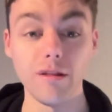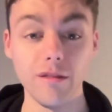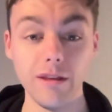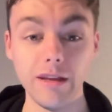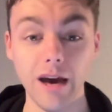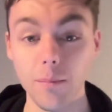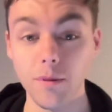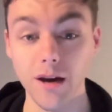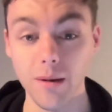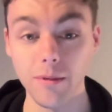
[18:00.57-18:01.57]
the
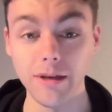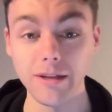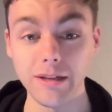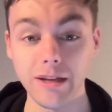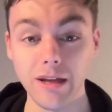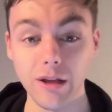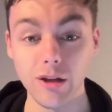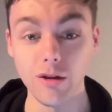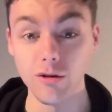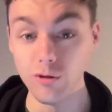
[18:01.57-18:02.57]
upcoming
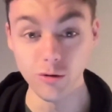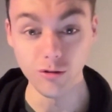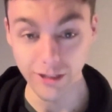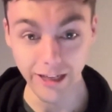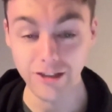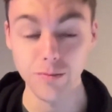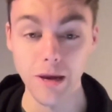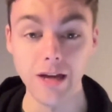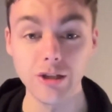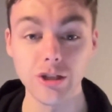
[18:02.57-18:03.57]
newly
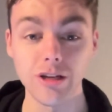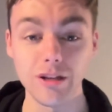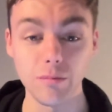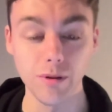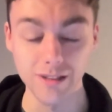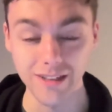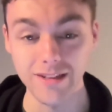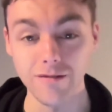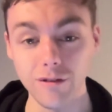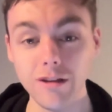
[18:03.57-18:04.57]
expansioned
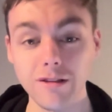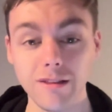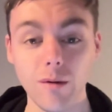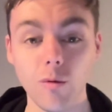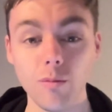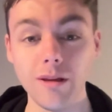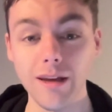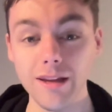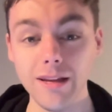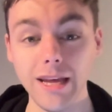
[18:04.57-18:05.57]
Penticton Vs that will
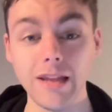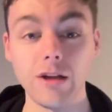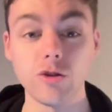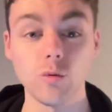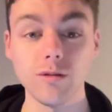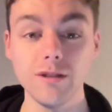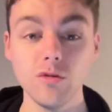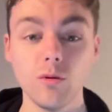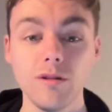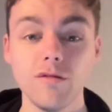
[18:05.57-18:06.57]
begin in the
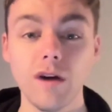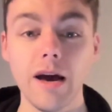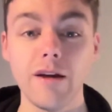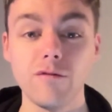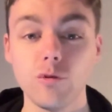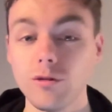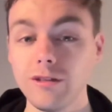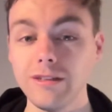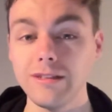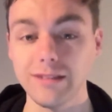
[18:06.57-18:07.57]

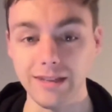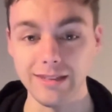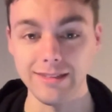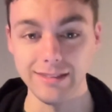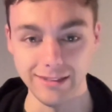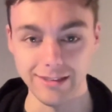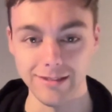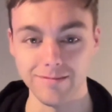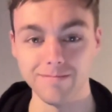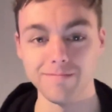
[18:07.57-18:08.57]
2025-26
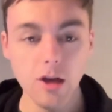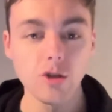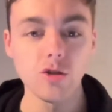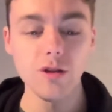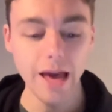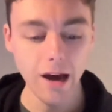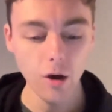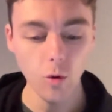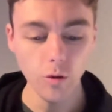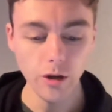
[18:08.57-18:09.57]
season. So
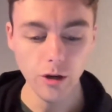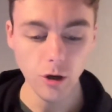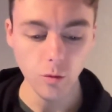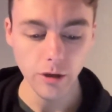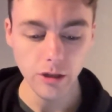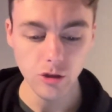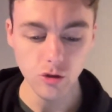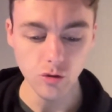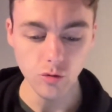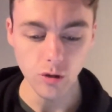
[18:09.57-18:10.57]
now we are going
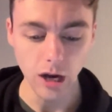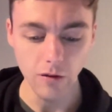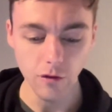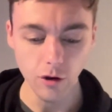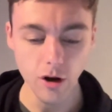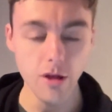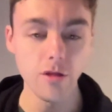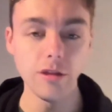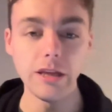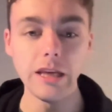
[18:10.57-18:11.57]
to cover
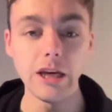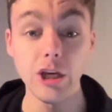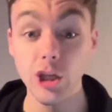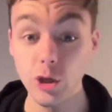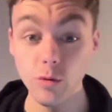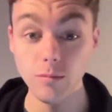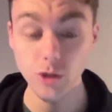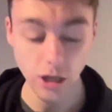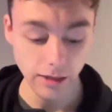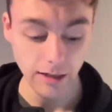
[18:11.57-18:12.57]
the
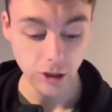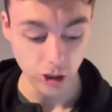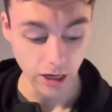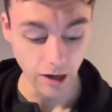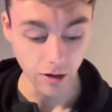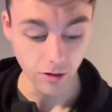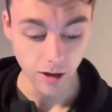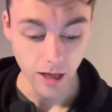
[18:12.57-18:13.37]
QMJHL